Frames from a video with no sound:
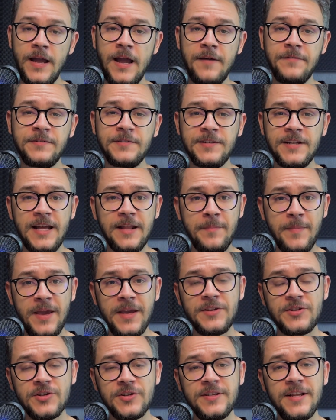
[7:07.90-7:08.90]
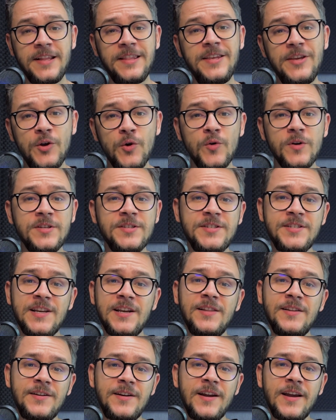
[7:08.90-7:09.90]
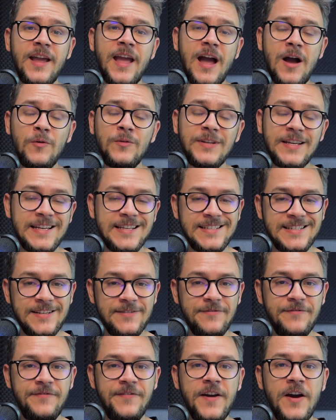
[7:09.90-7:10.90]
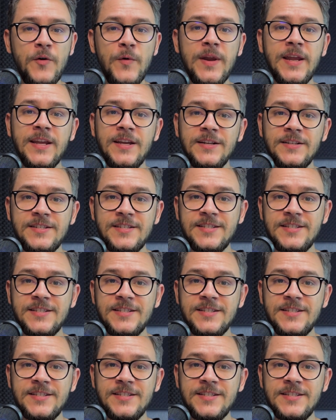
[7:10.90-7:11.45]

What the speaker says: After that, make sure that your seller account is in very good